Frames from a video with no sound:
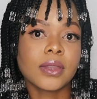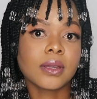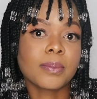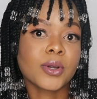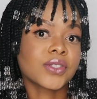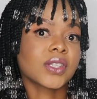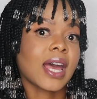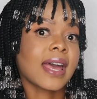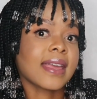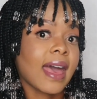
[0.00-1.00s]
the person
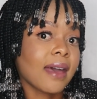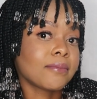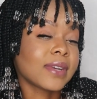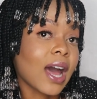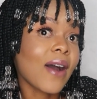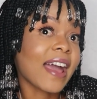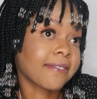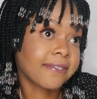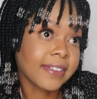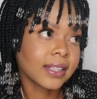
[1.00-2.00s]
I am now. I
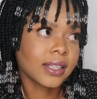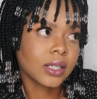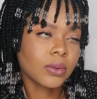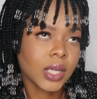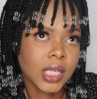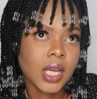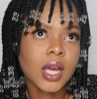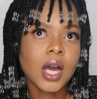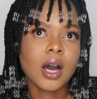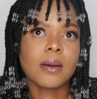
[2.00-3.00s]
feel anyway,
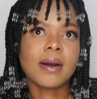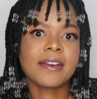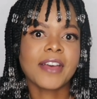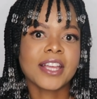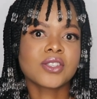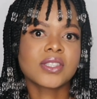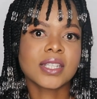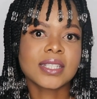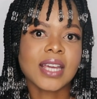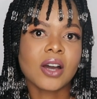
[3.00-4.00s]
I've had to
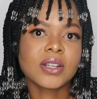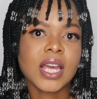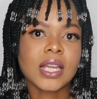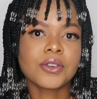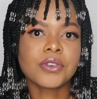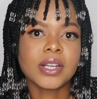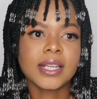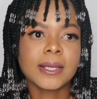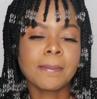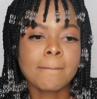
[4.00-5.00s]
sit down and
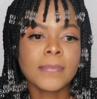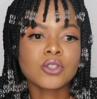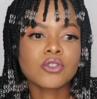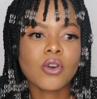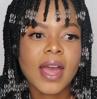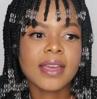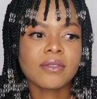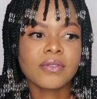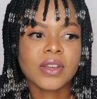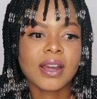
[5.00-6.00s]
really try
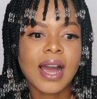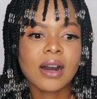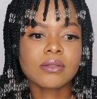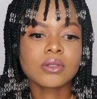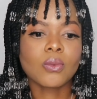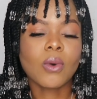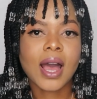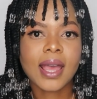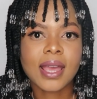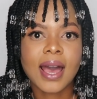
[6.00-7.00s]
and figure out
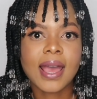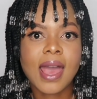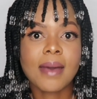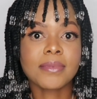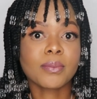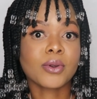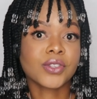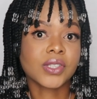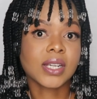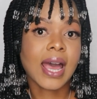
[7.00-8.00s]
why I am the
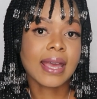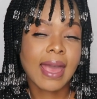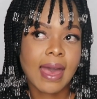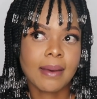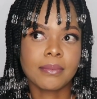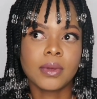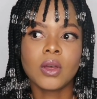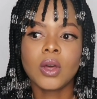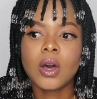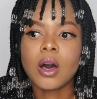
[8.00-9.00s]
person I am
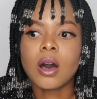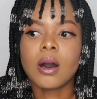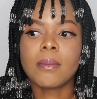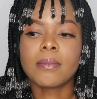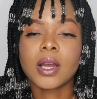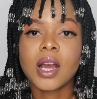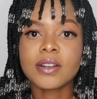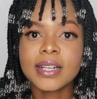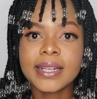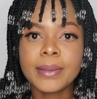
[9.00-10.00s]

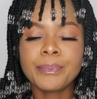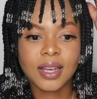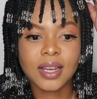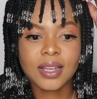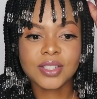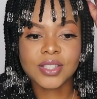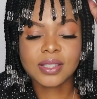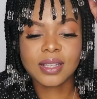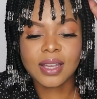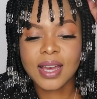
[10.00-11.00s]
currently. I
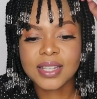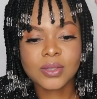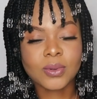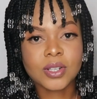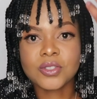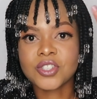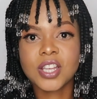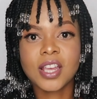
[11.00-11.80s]
just wanted to